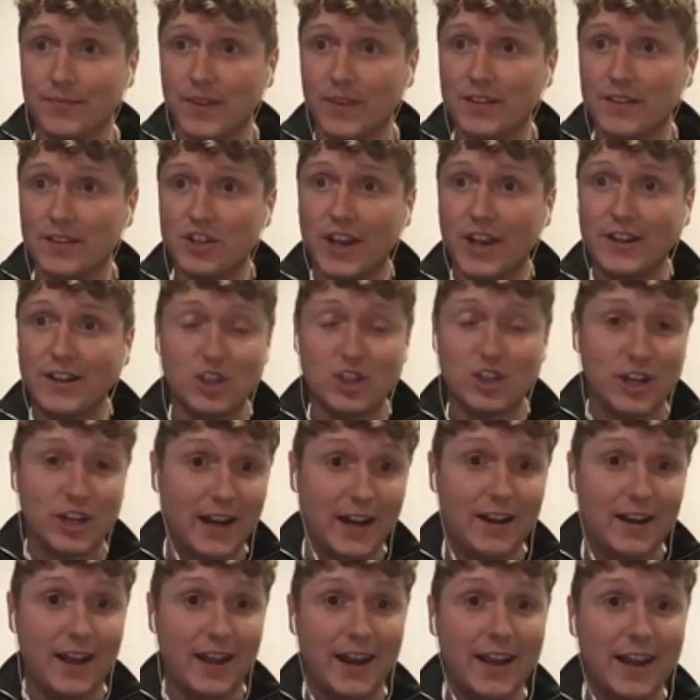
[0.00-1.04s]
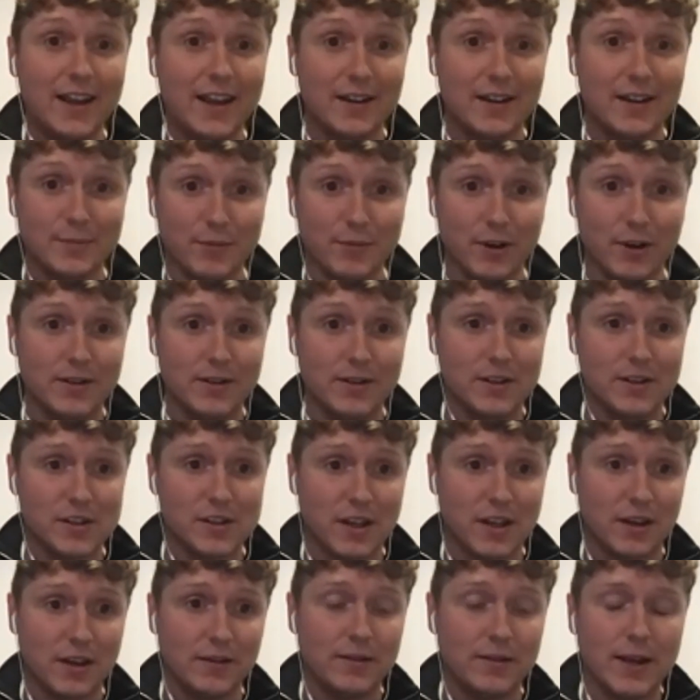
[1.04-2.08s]
change in income, right?
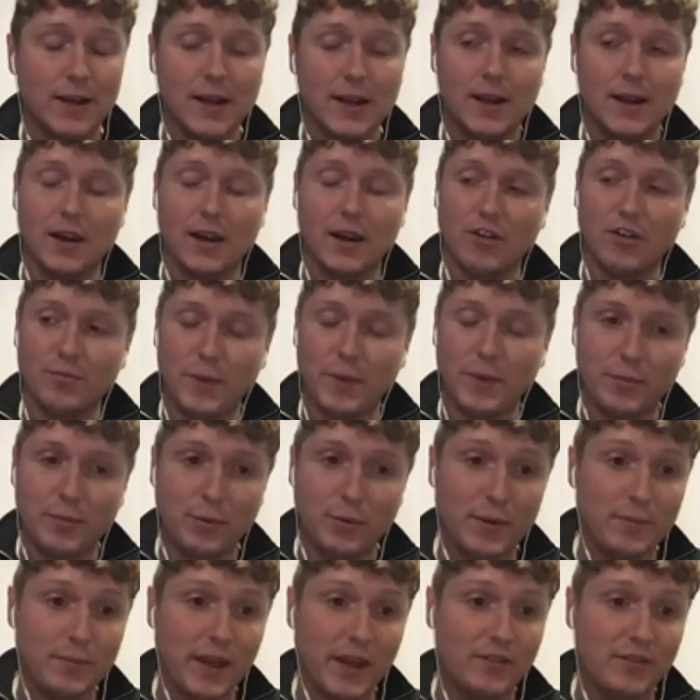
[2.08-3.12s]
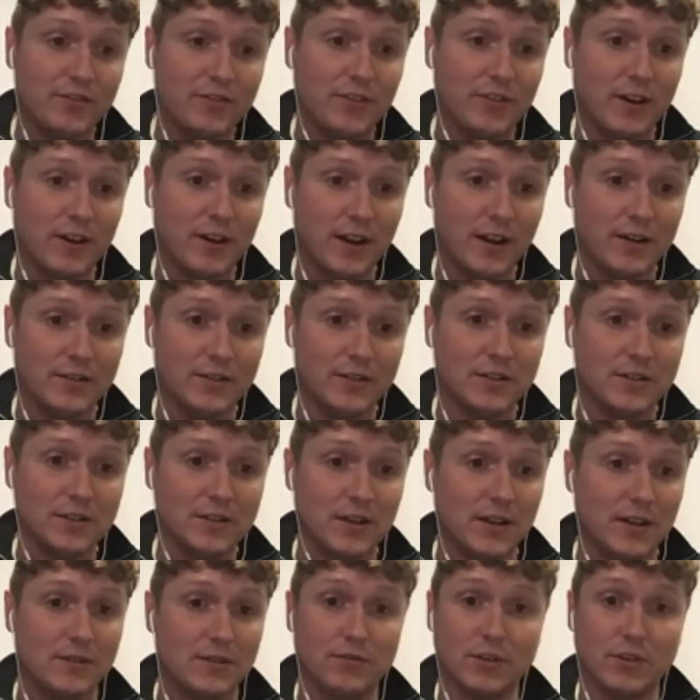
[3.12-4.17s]
So a lot of people have been made furloughed
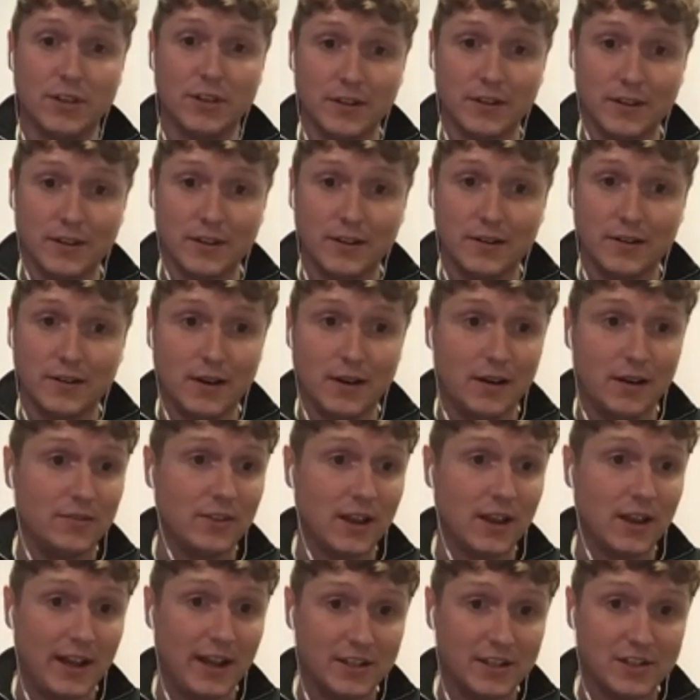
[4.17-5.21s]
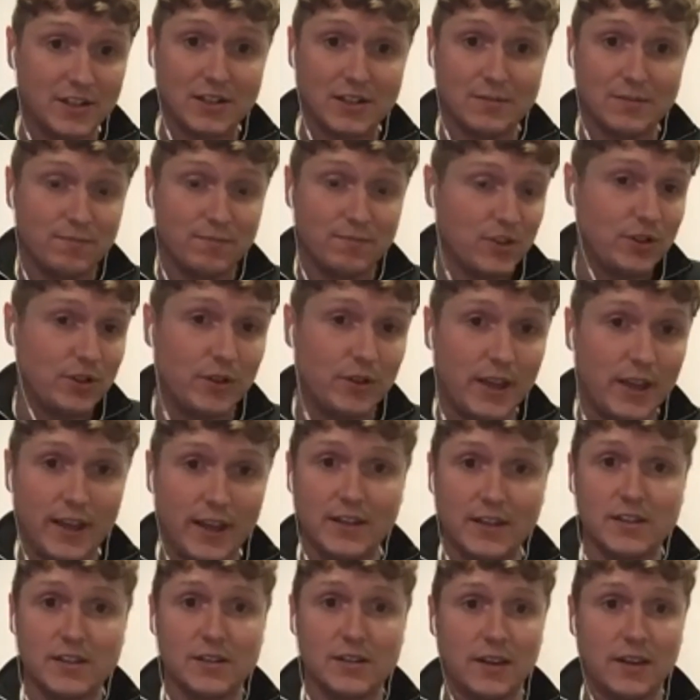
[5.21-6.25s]
and redundant over the last 2
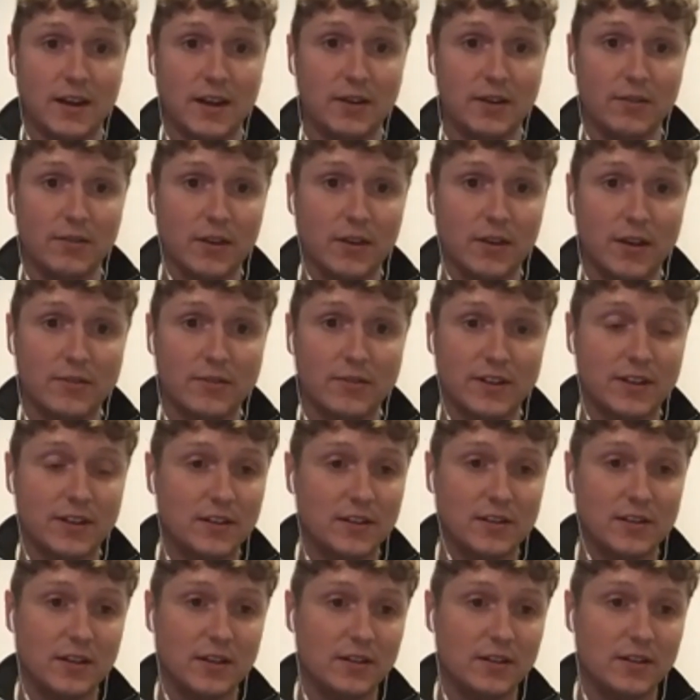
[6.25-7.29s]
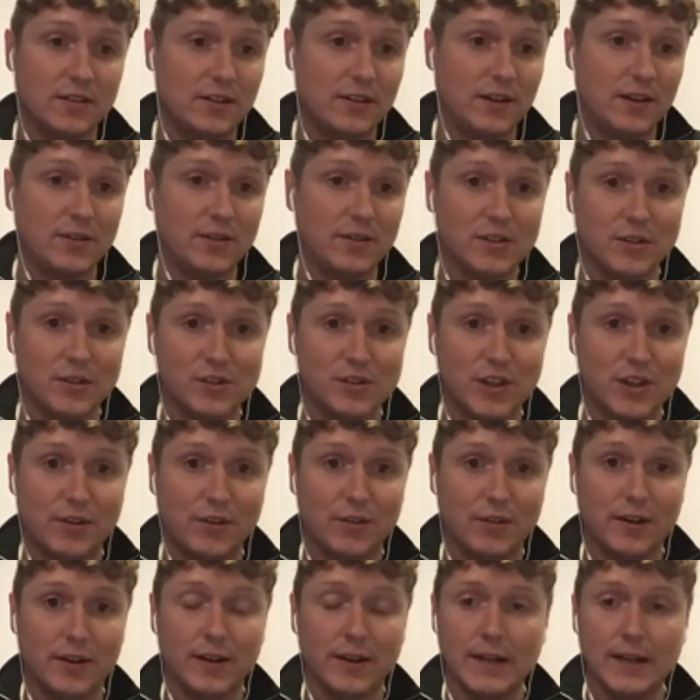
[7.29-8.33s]
years. COVID is it's no
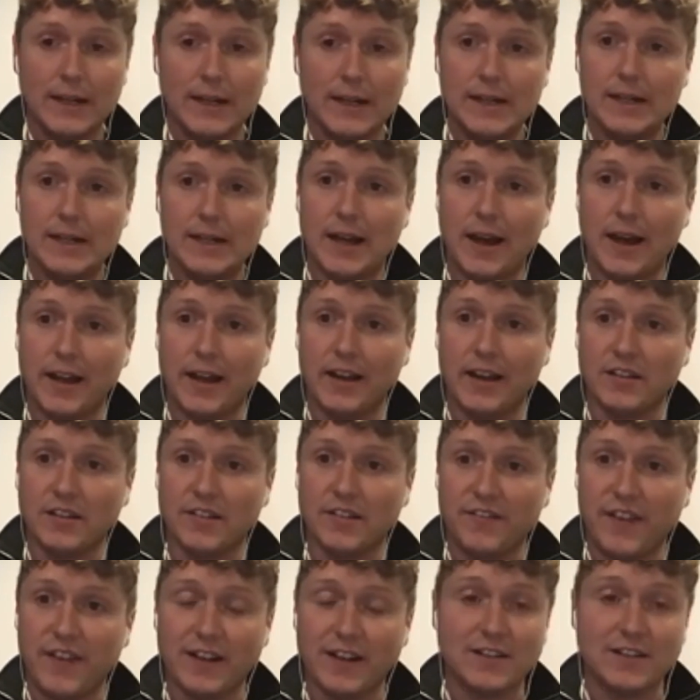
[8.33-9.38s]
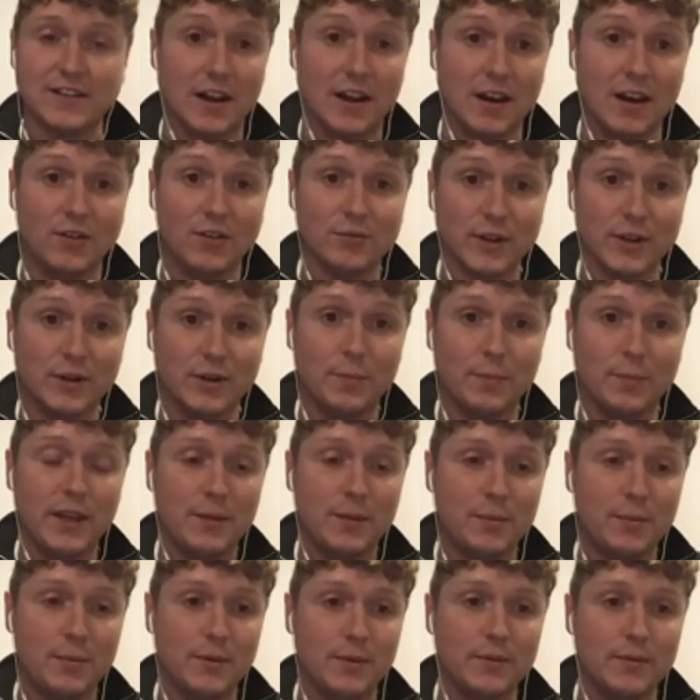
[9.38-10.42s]
secret. Yeah. And it's affected a lot of real
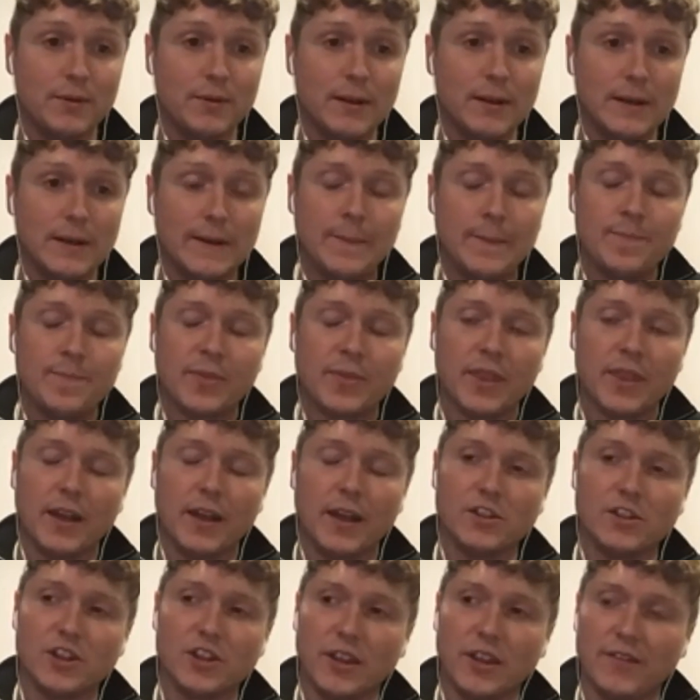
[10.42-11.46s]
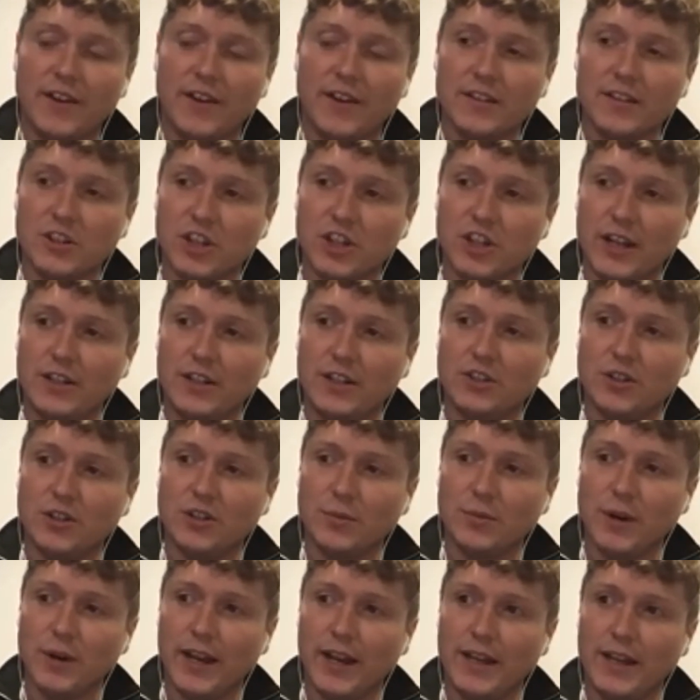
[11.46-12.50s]
people. And so they've had to change the
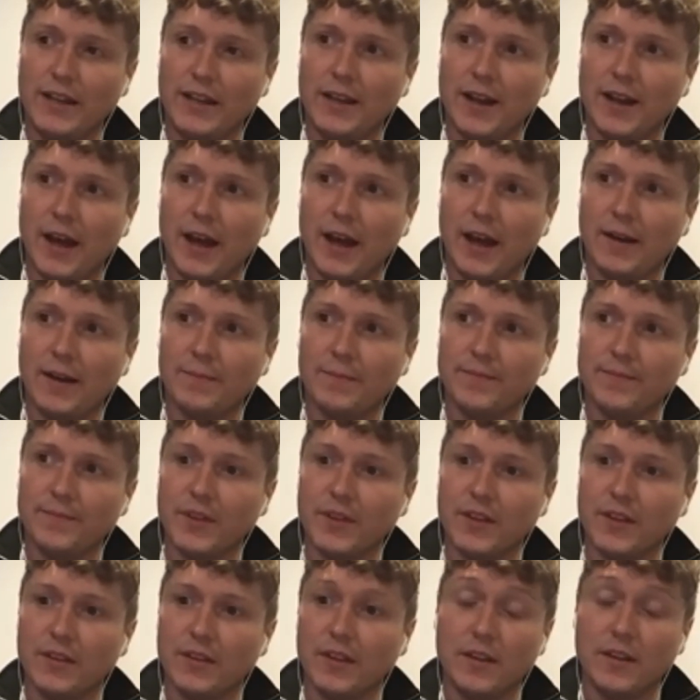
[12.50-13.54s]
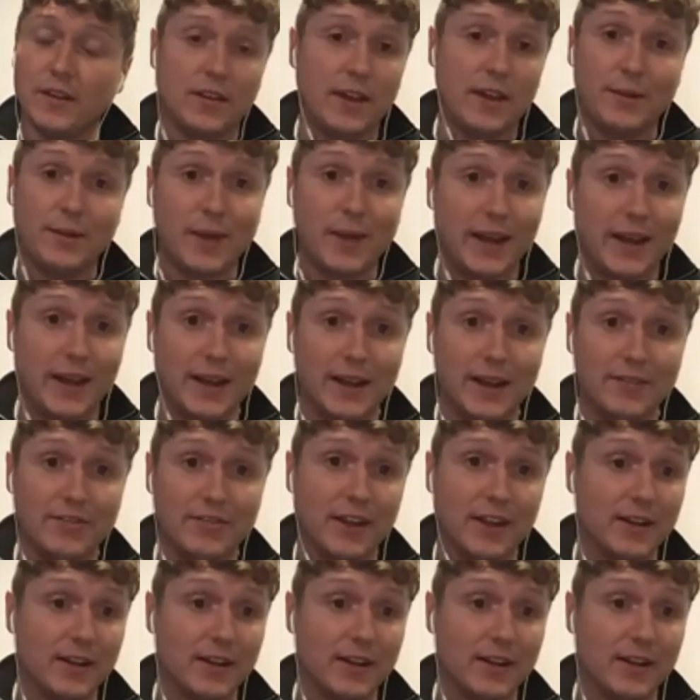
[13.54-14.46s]
way that they make a living